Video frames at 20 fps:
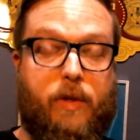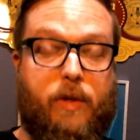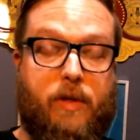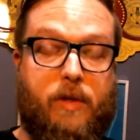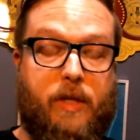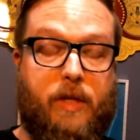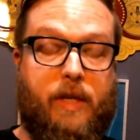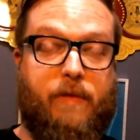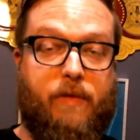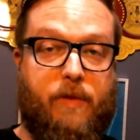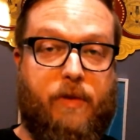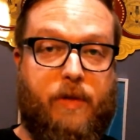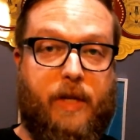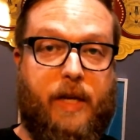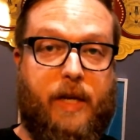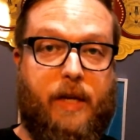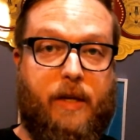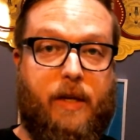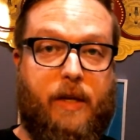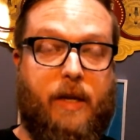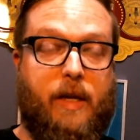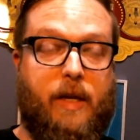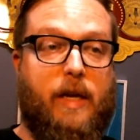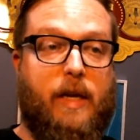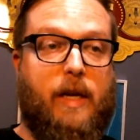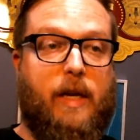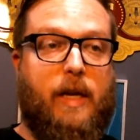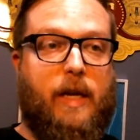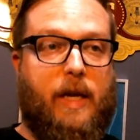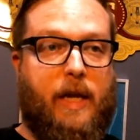leave a link
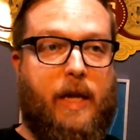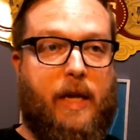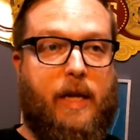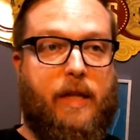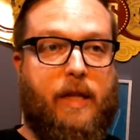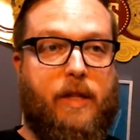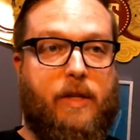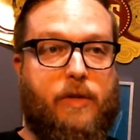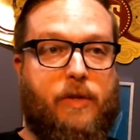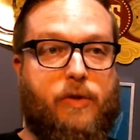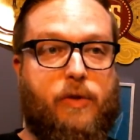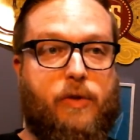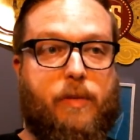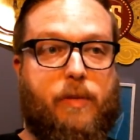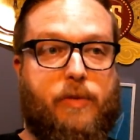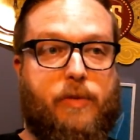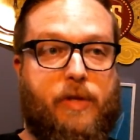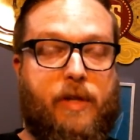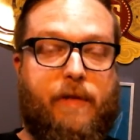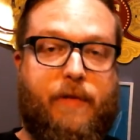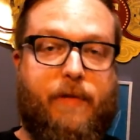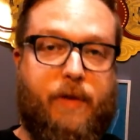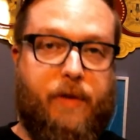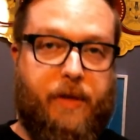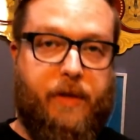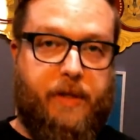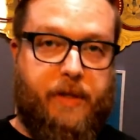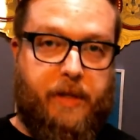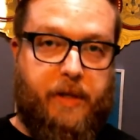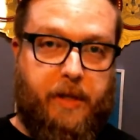in the description. If you're
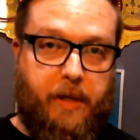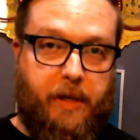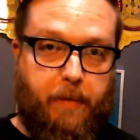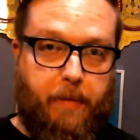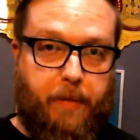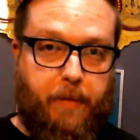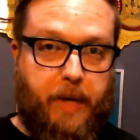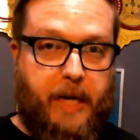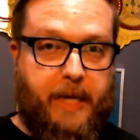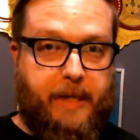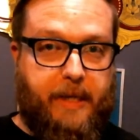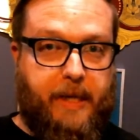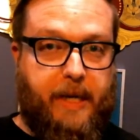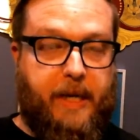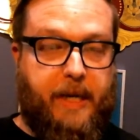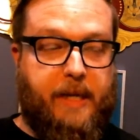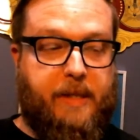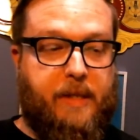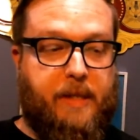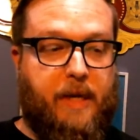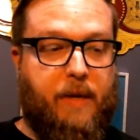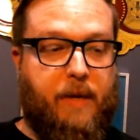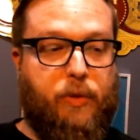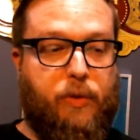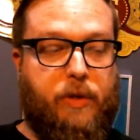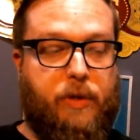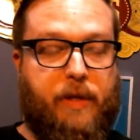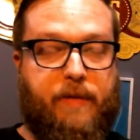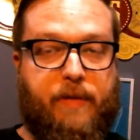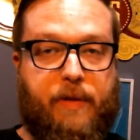listening on podcast, I
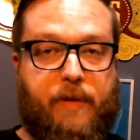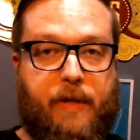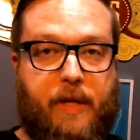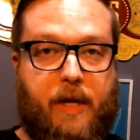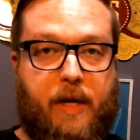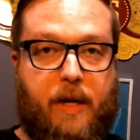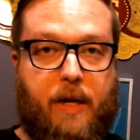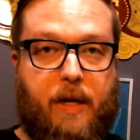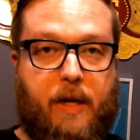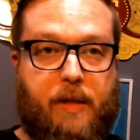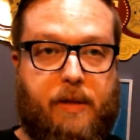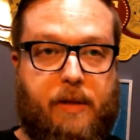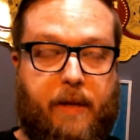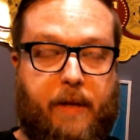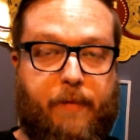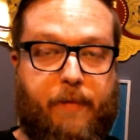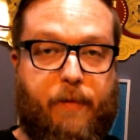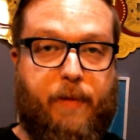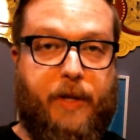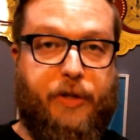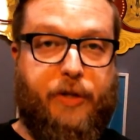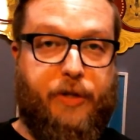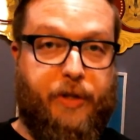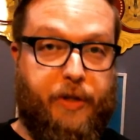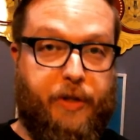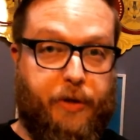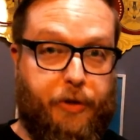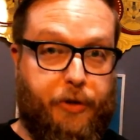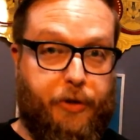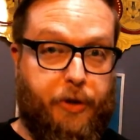will leave a, uh, information
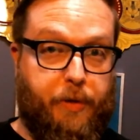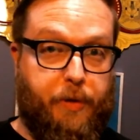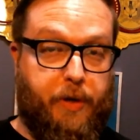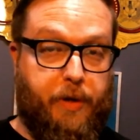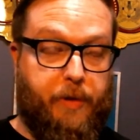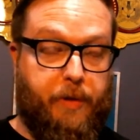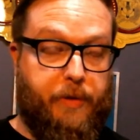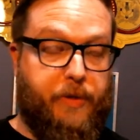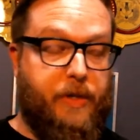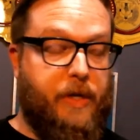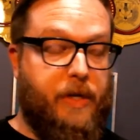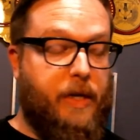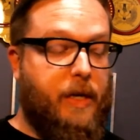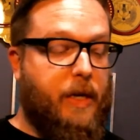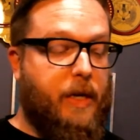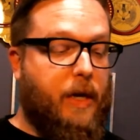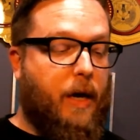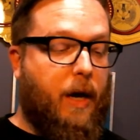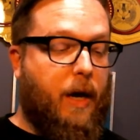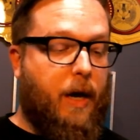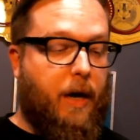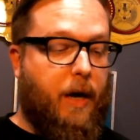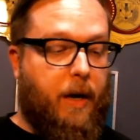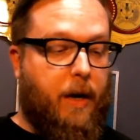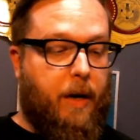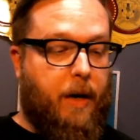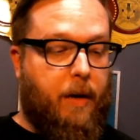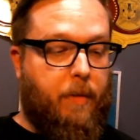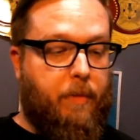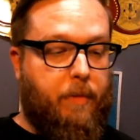in the show notes.
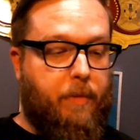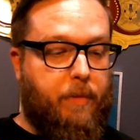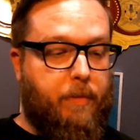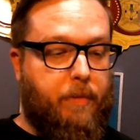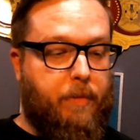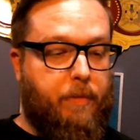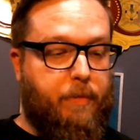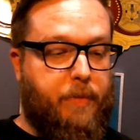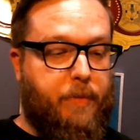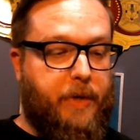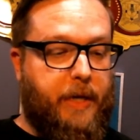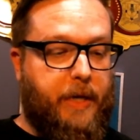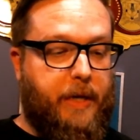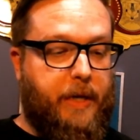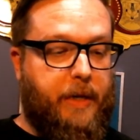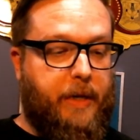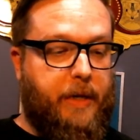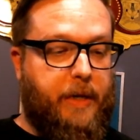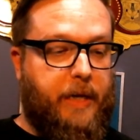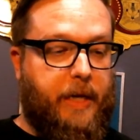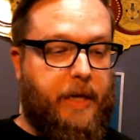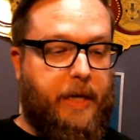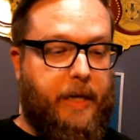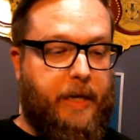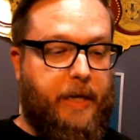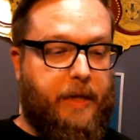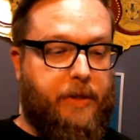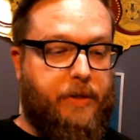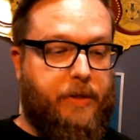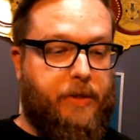Um, but it
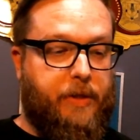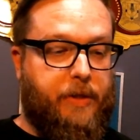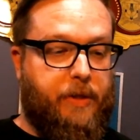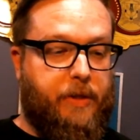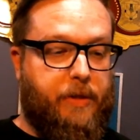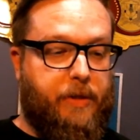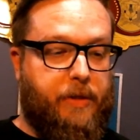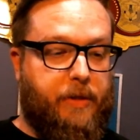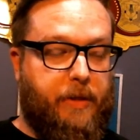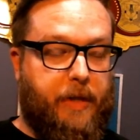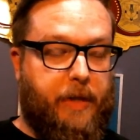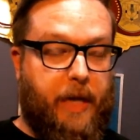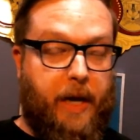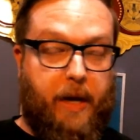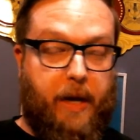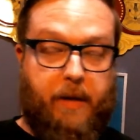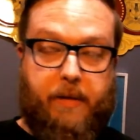is, yeah,